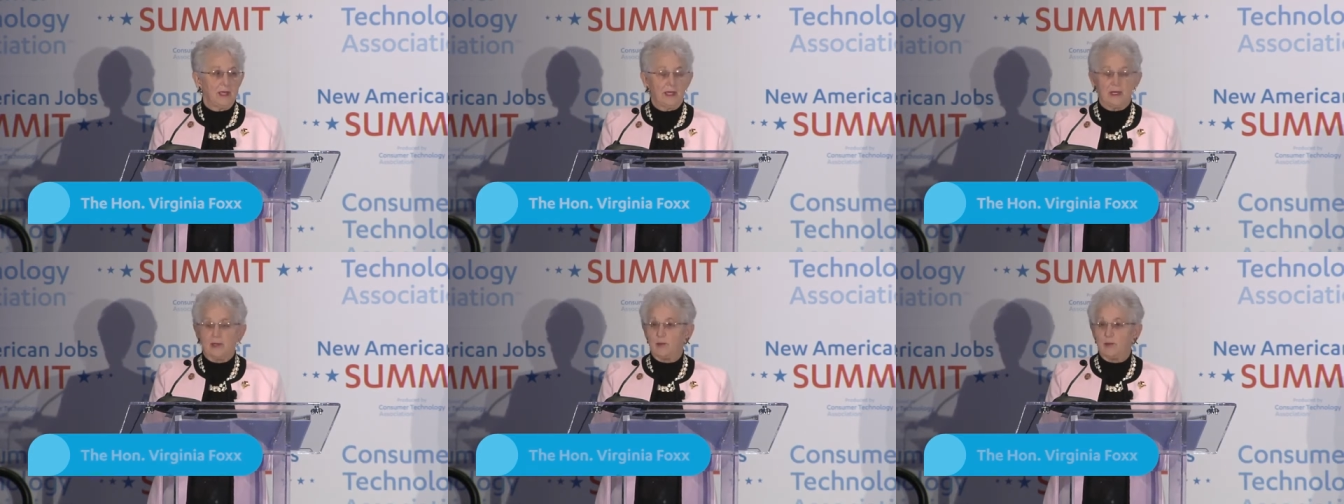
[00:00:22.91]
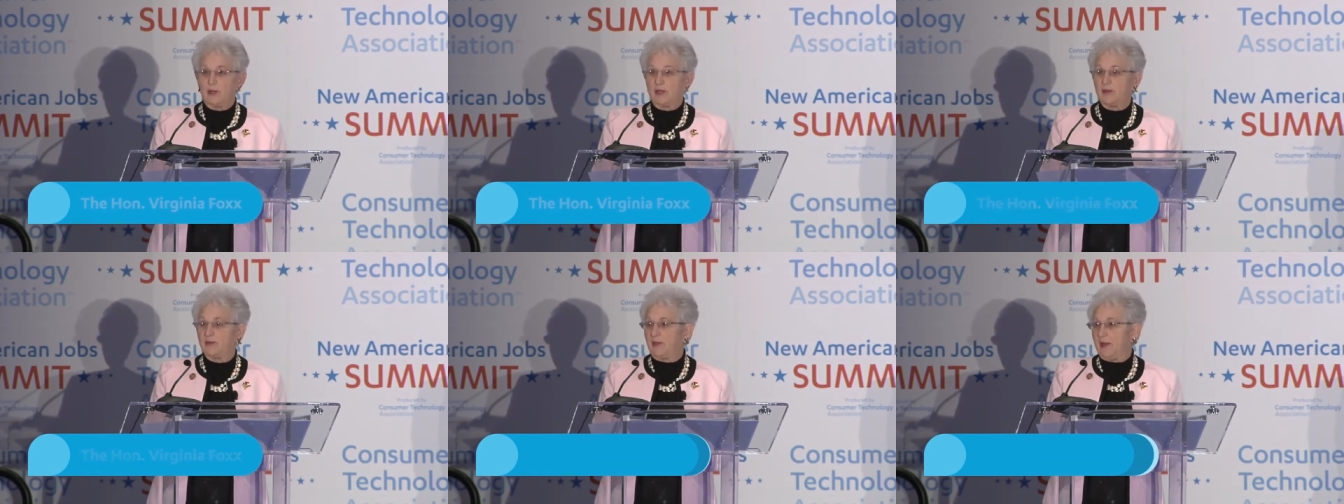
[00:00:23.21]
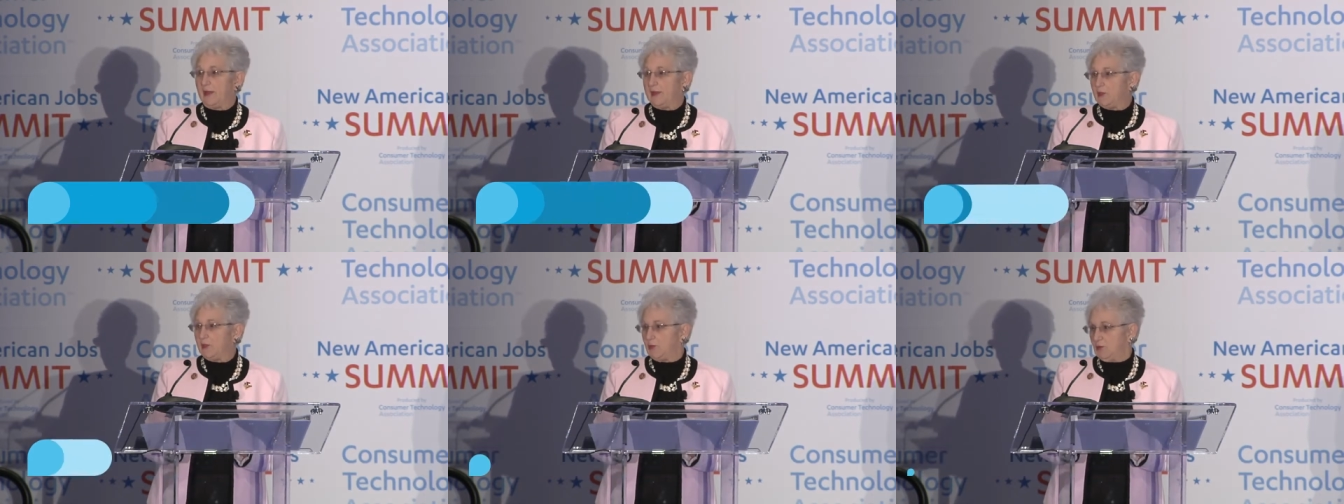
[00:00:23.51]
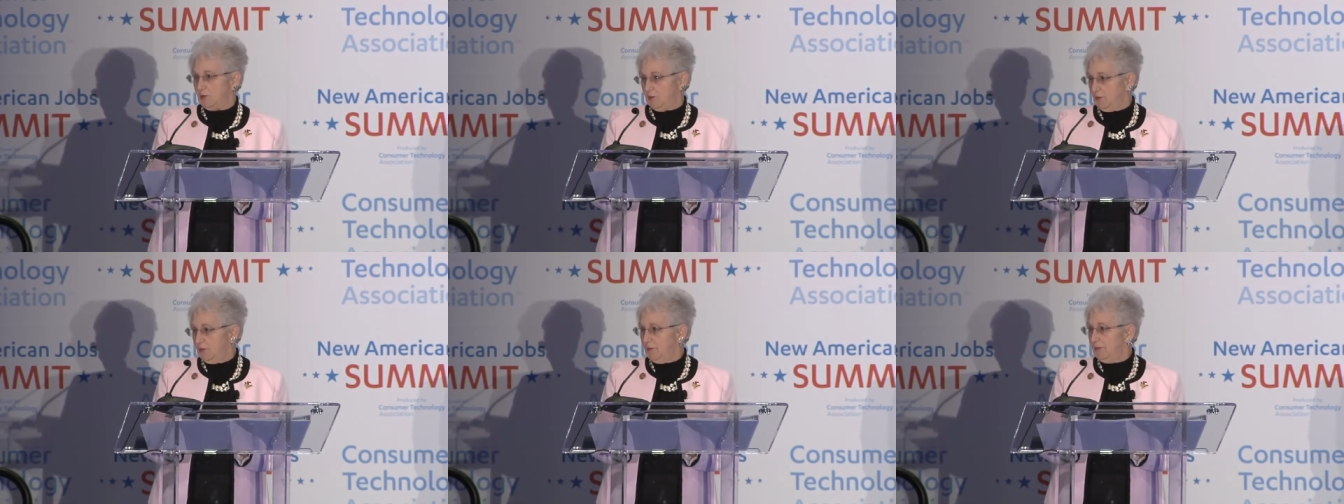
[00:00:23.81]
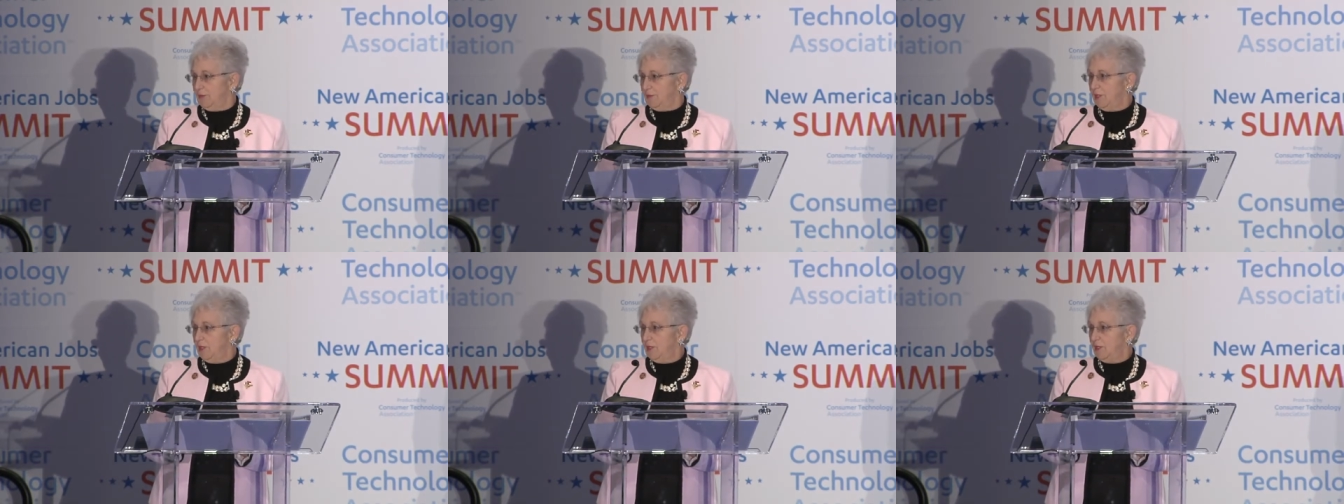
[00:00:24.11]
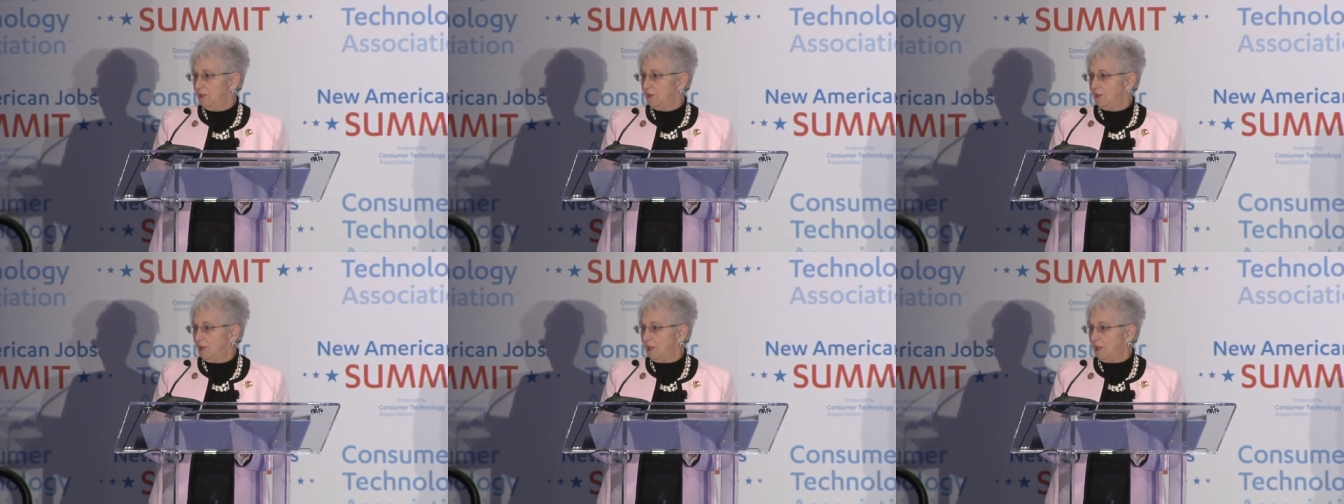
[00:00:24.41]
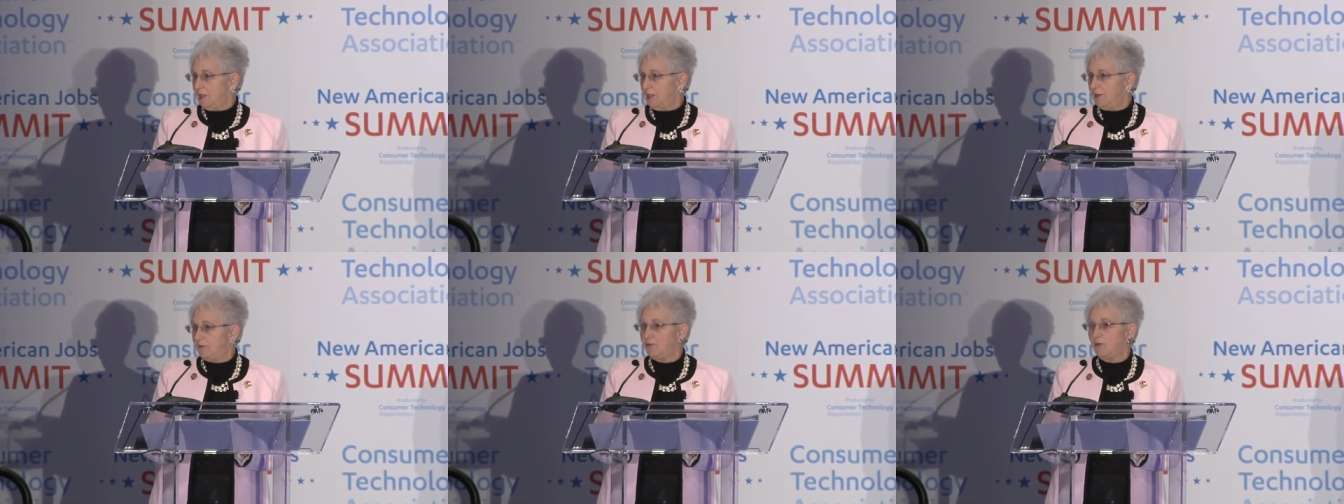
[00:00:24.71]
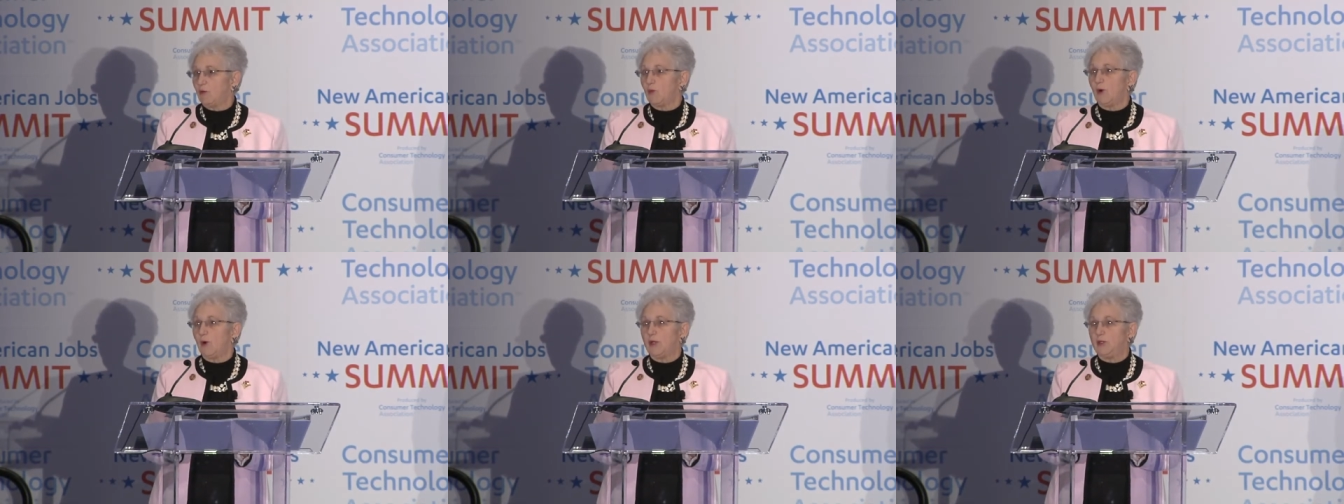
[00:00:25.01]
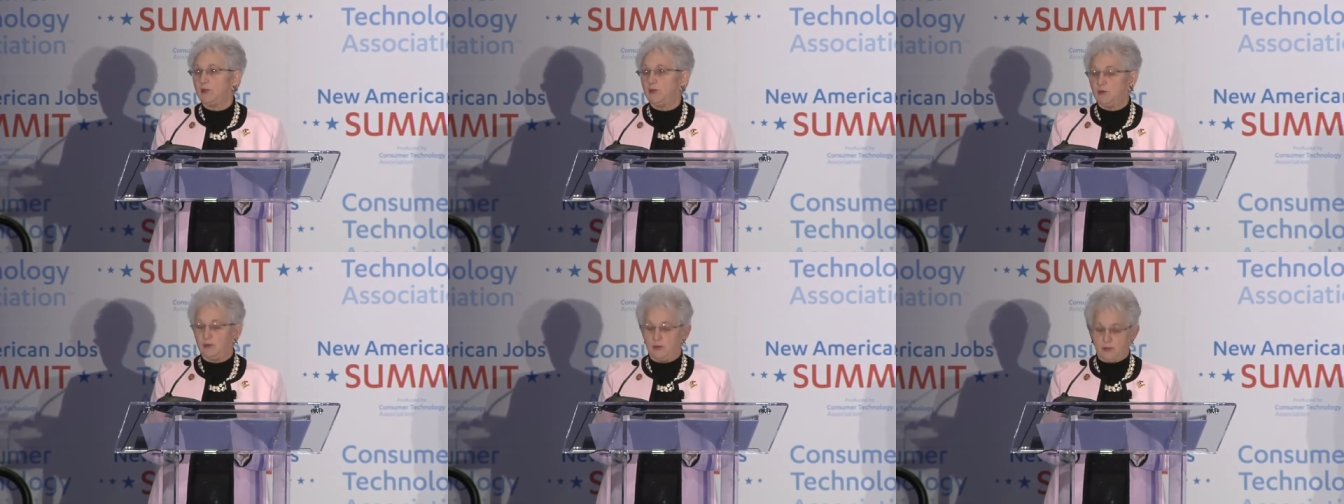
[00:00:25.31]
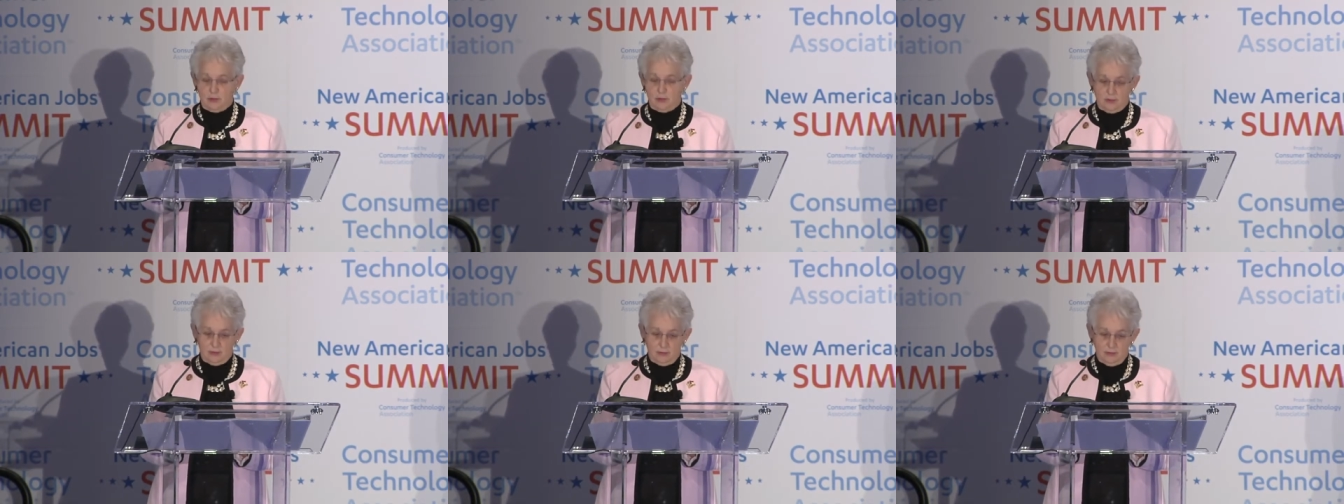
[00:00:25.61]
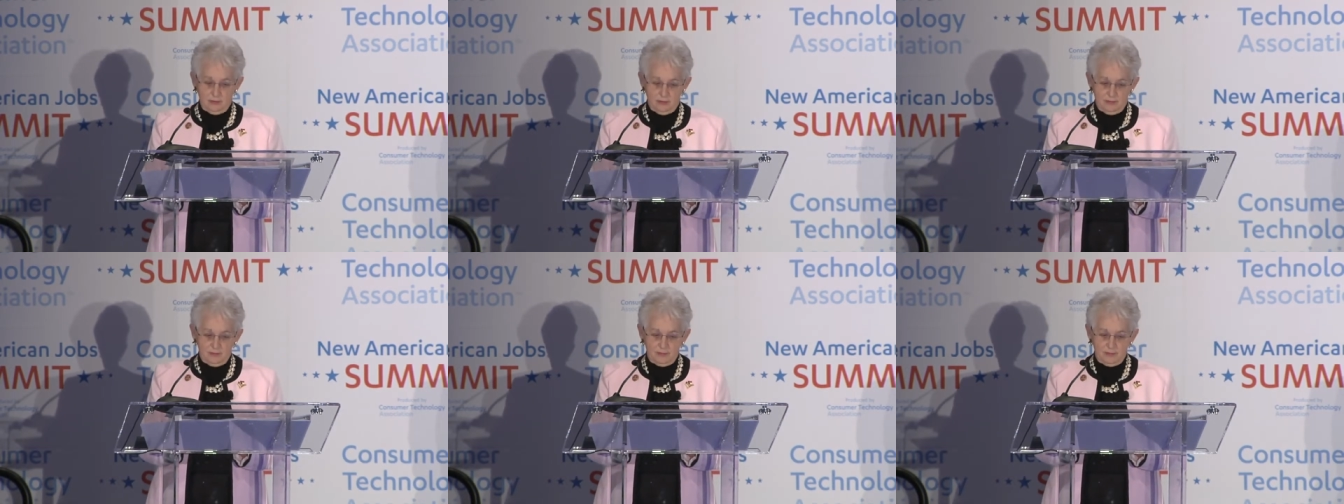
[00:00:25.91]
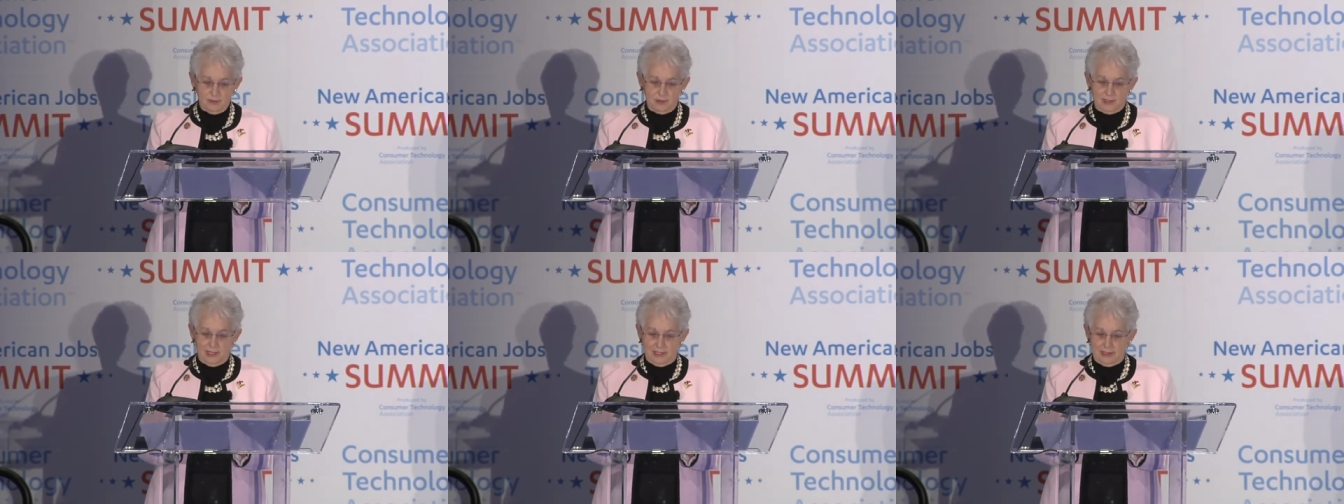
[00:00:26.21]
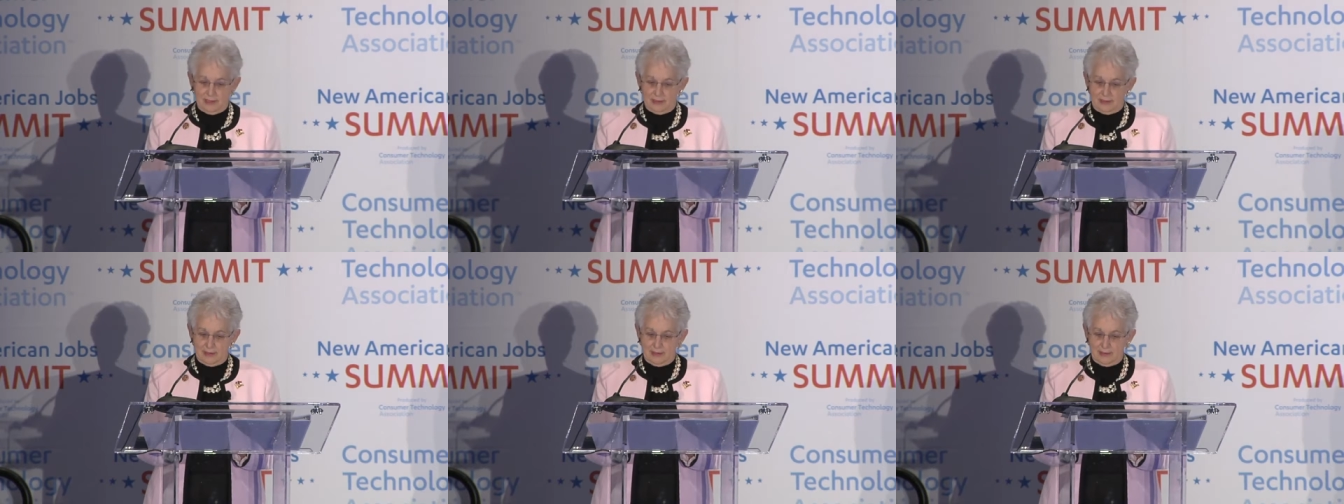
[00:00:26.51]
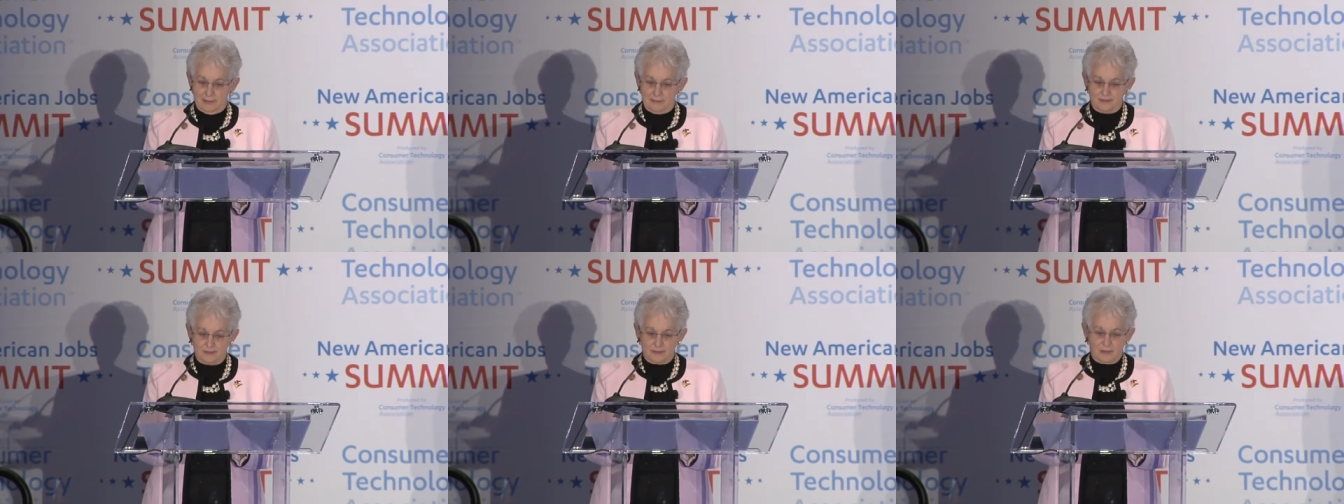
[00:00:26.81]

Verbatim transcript: and I want to thank you uh, for what you do daily.